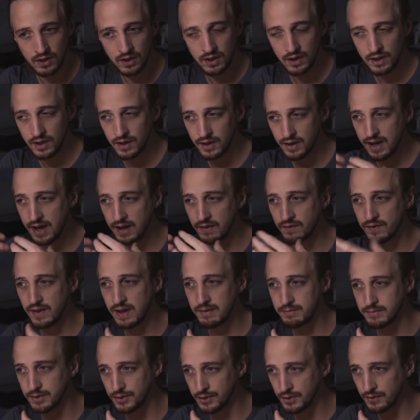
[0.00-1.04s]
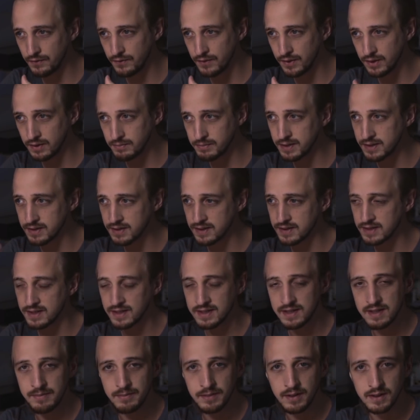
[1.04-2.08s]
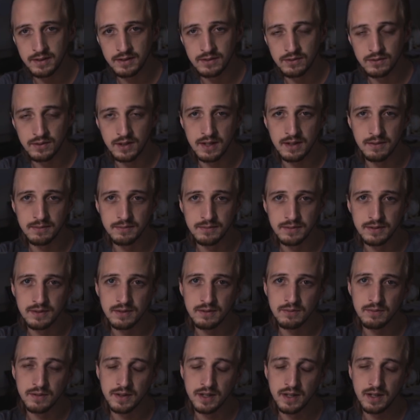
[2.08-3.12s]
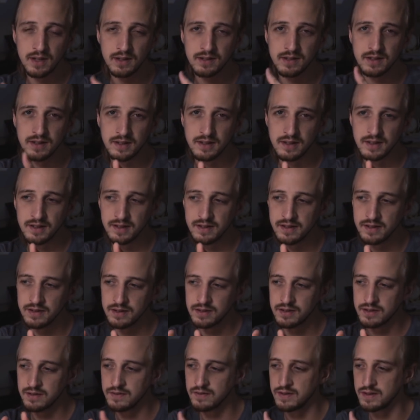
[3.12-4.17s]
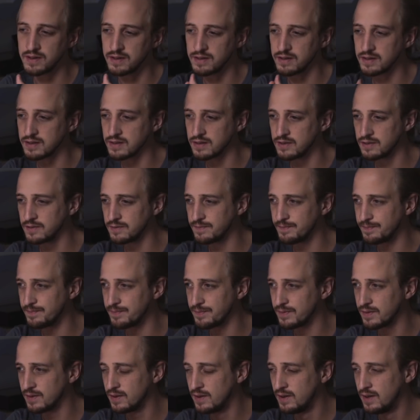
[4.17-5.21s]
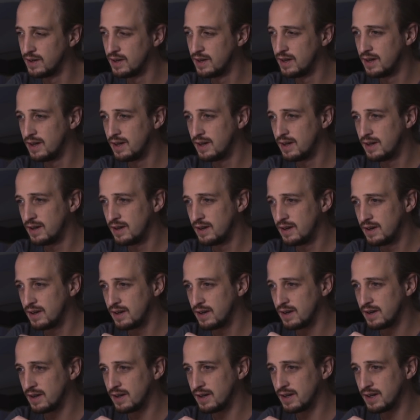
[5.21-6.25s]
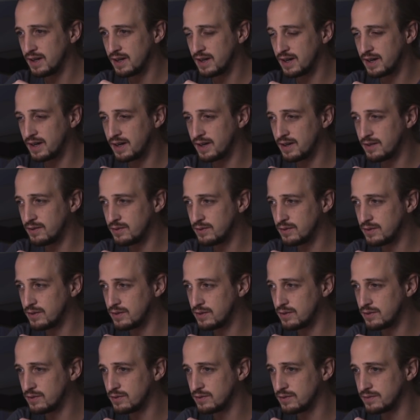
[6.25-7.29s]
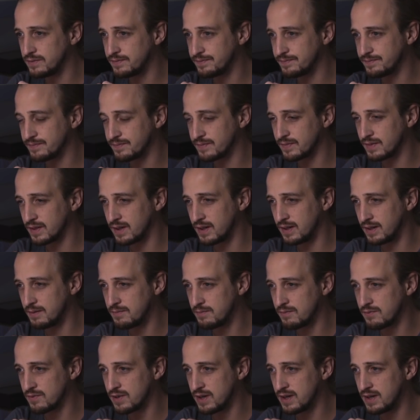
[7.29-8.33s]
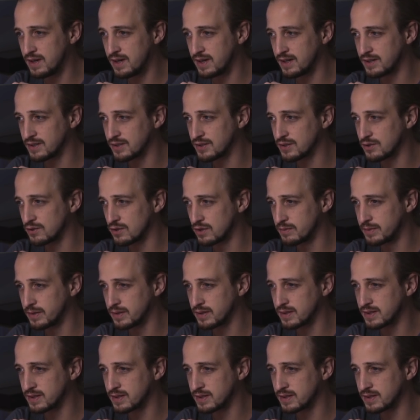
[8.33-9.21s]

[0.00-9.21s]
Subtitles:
and have that modified, because the 6D Mark II comes with an articulating screen. So, I don't know. I'm really unsure about this